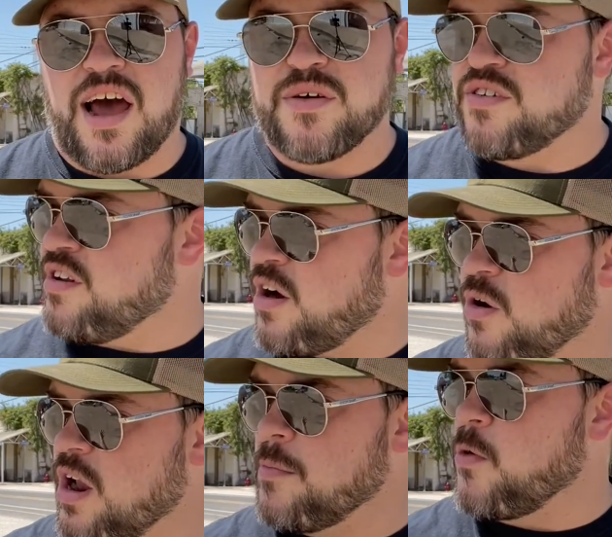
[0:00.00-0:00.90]
There's not a
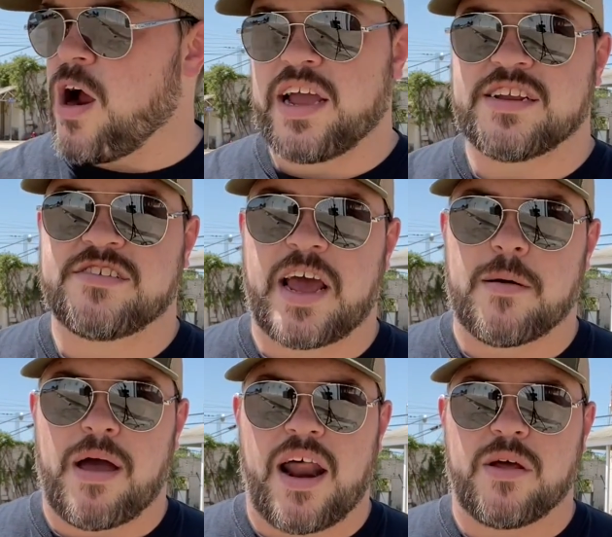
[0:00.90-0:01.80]
whole lot more I can say
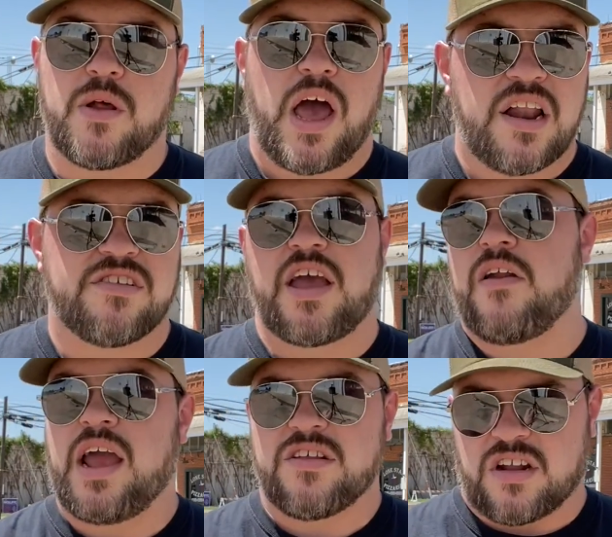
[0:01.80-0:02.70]
about it. Ellis
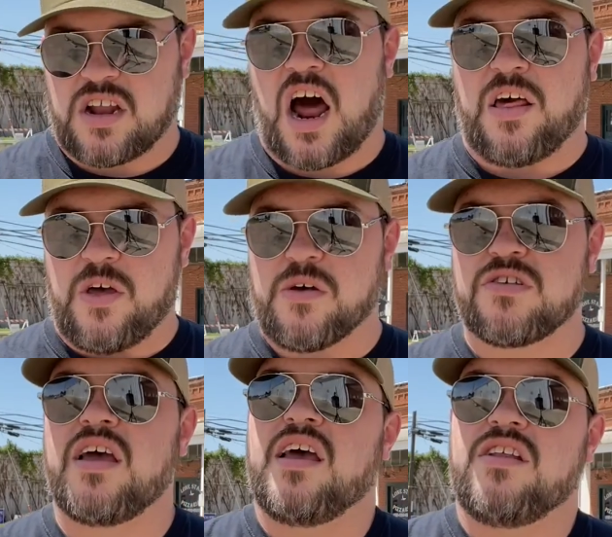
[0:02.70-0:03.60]
County has a lot of those,
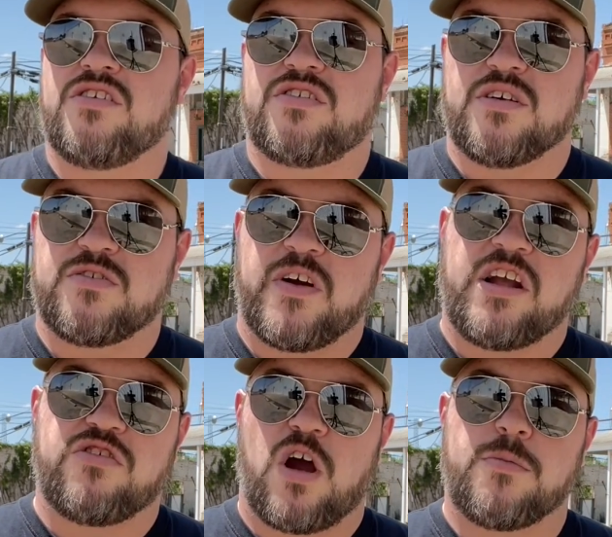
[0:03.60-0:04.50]
just those very
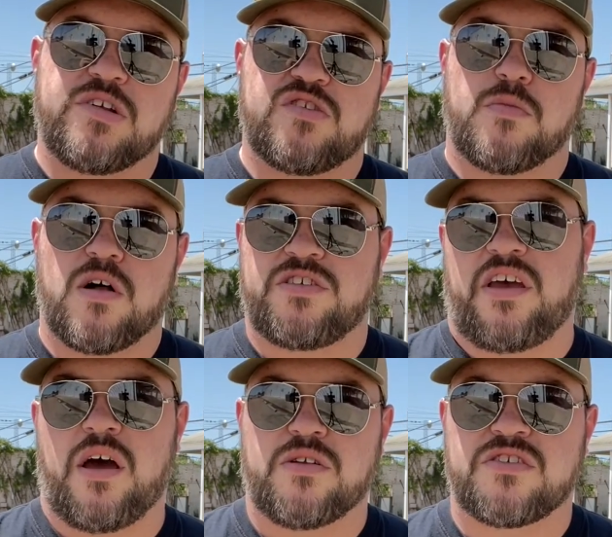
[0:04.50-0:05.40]
charming small
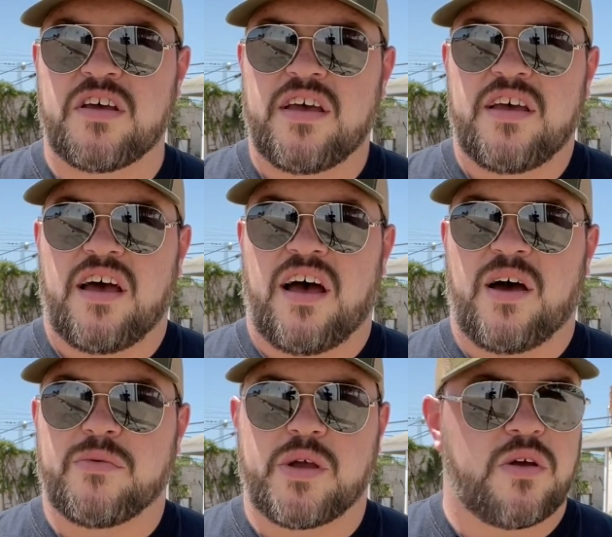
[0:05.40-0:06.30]
towns
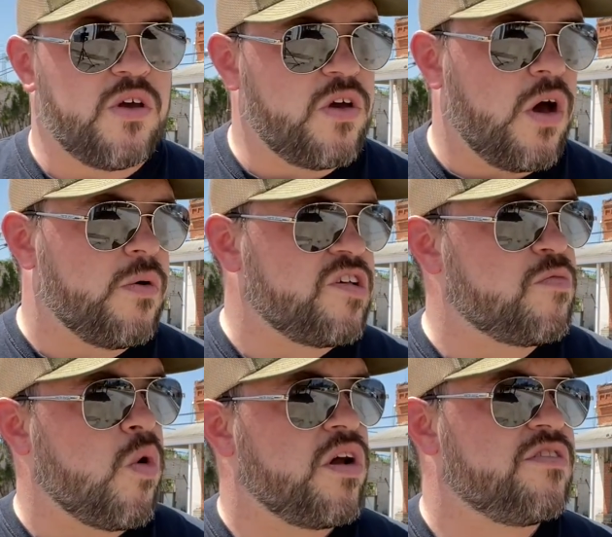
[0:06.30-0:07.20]
where you can go and
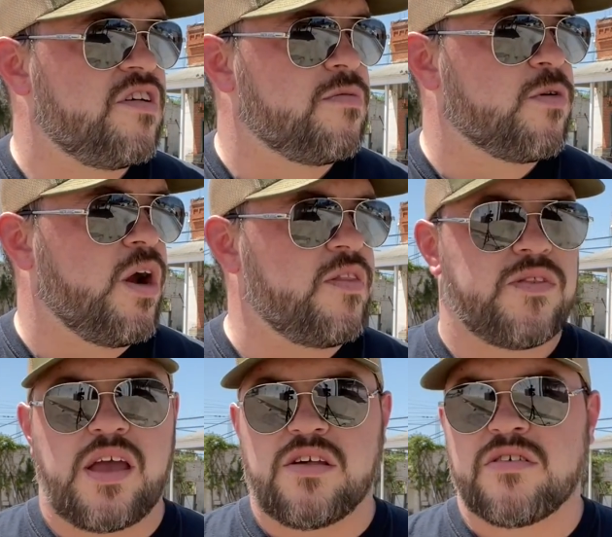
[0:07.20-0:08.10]
explore and see some great
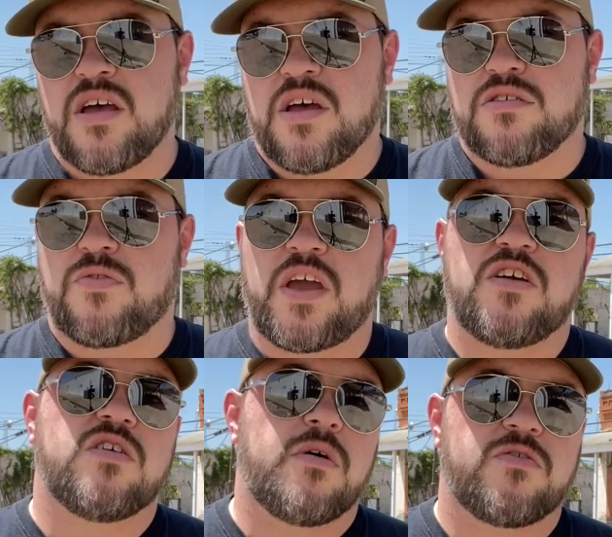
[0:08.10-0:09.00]
things. So thank
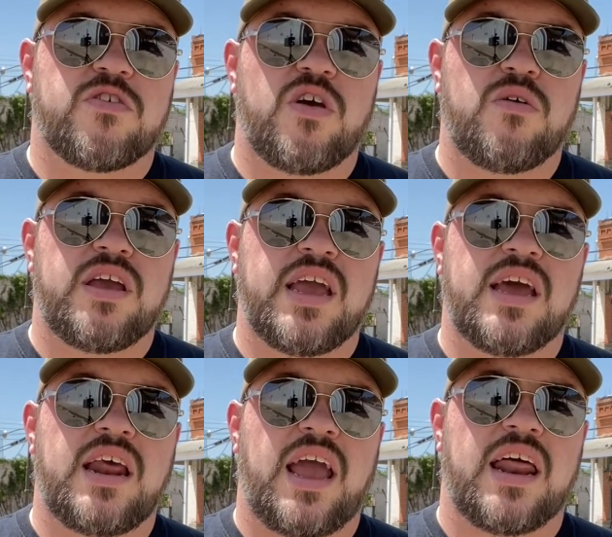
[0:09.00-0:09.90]
you so much for tuning
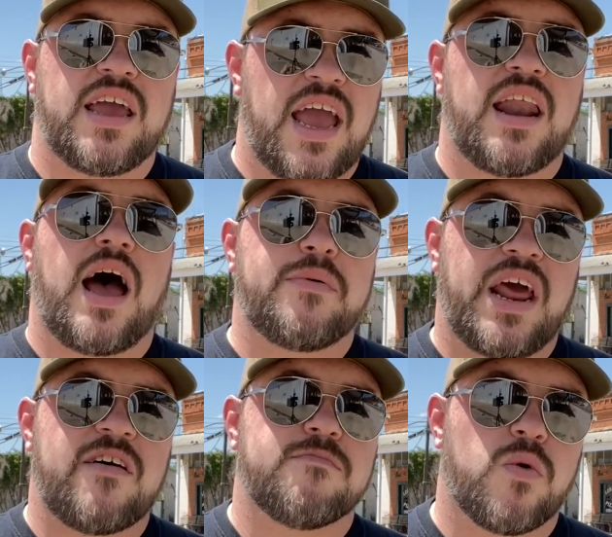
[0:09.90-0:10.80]
in. And again, I'm going
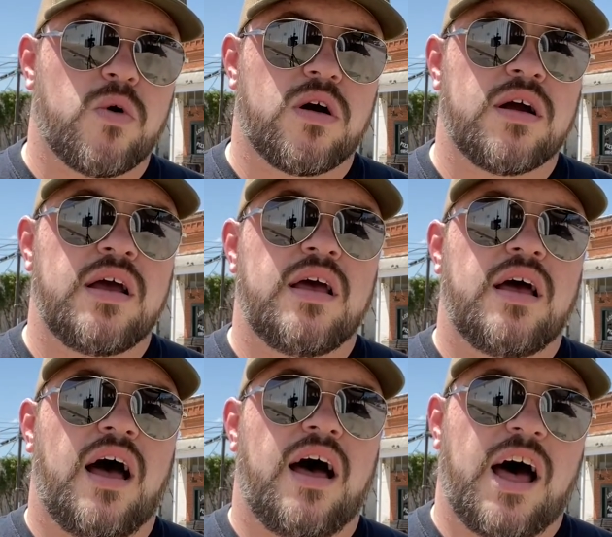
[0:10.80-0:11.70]
to have more
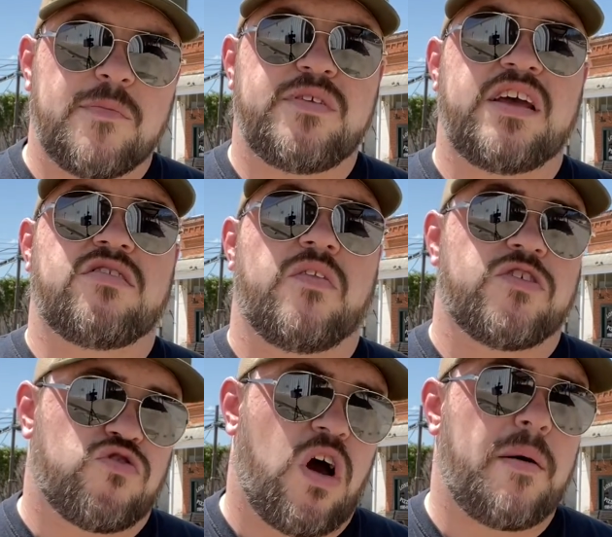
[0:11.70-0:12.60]
updates on the
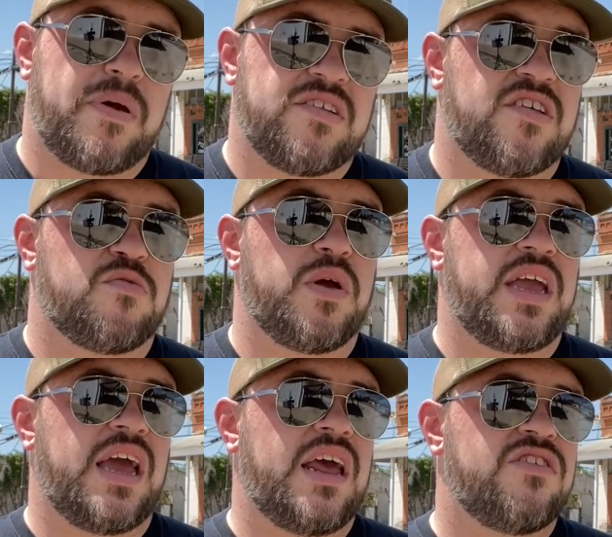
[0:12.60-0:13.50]
tropics as we
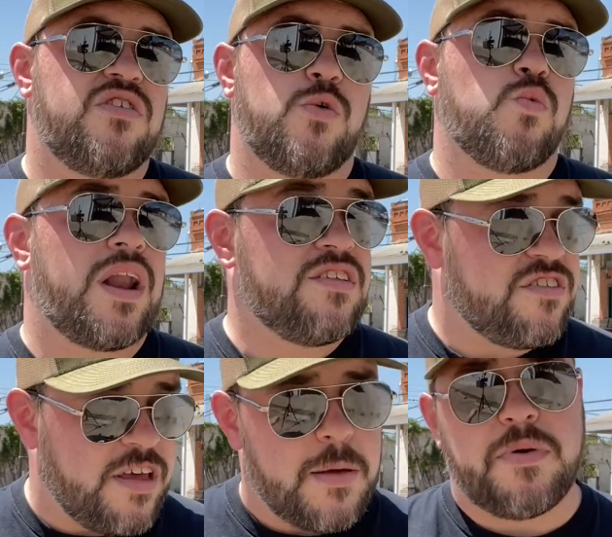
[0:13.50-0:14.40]
get into what is
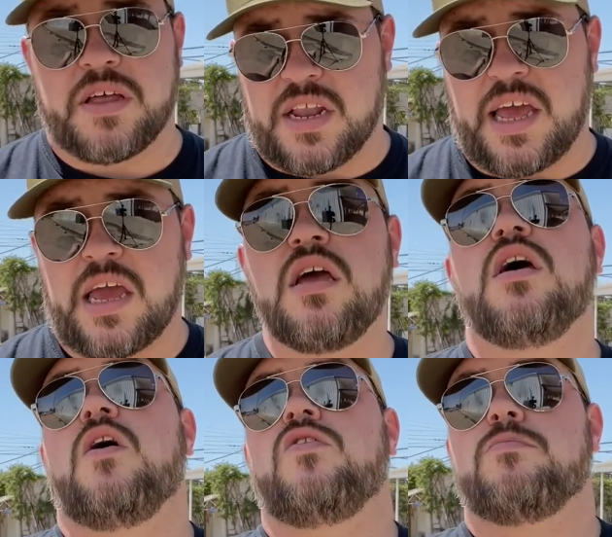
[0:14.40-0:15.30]
typically
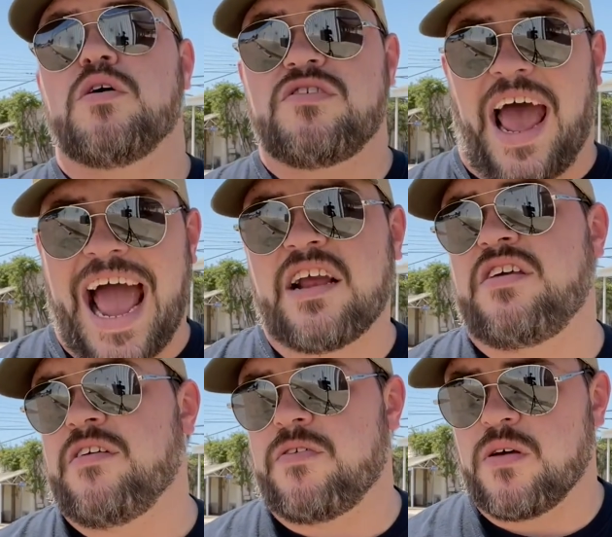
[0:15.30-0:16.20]
the most
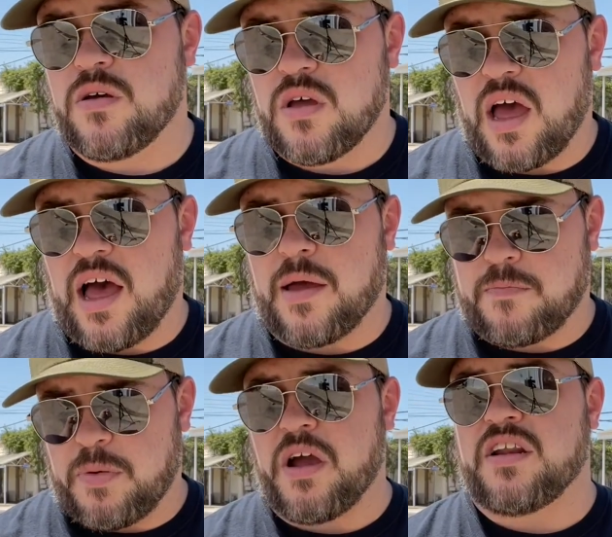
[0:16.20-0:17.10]
active
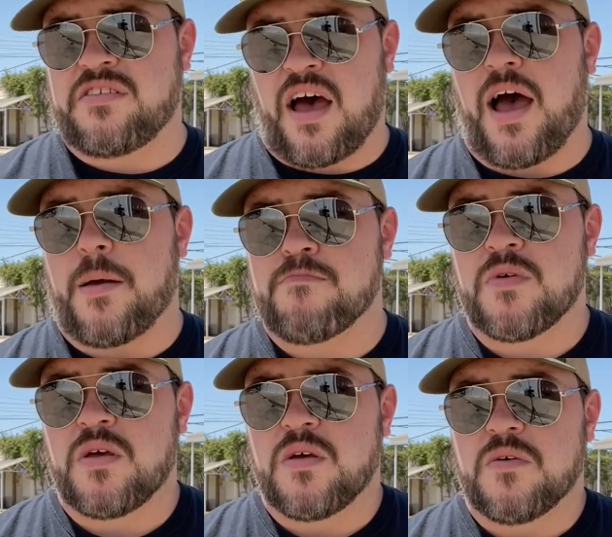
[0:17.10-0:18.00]
period of time
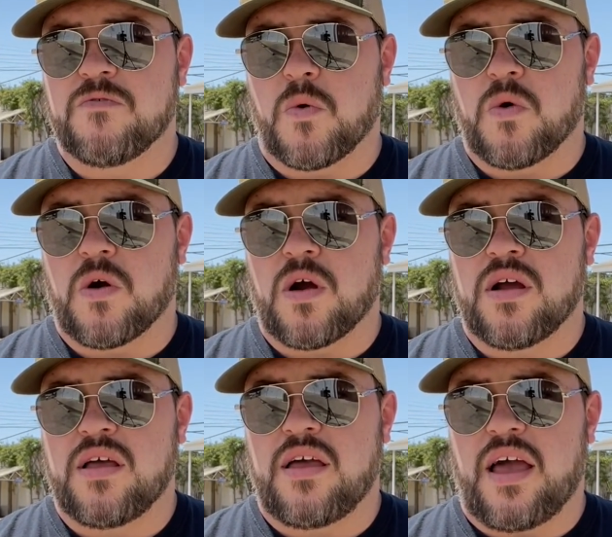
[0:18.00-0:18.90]
for
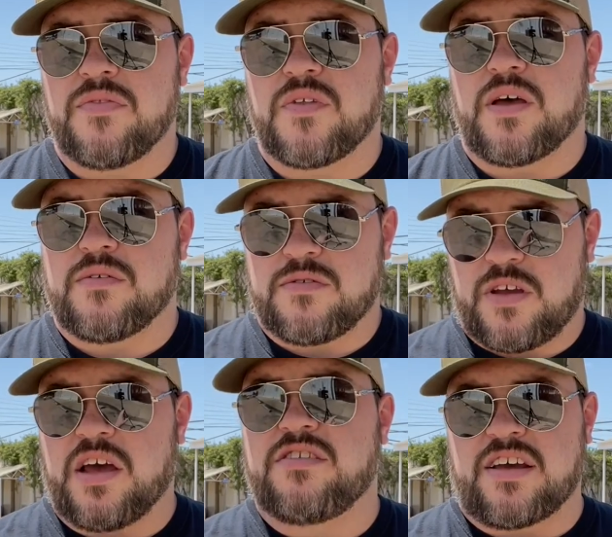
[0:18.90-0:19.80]
the
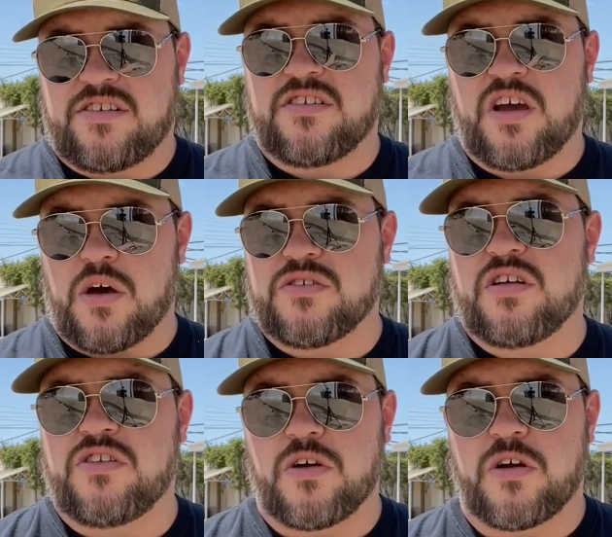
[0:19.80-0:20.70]
Texas
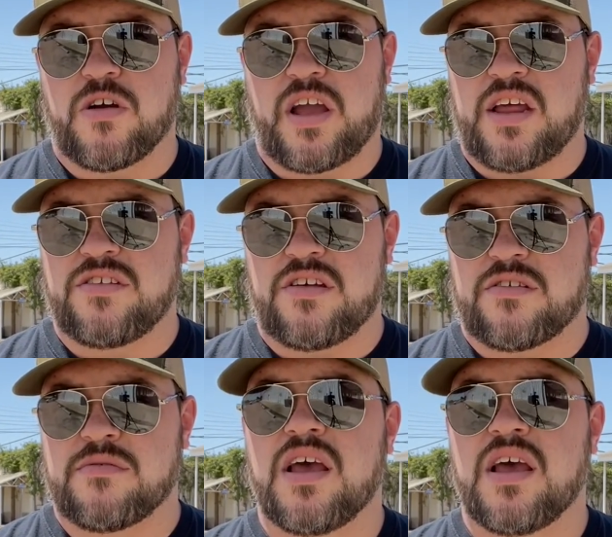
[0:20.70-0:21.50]
coast during hurricane season.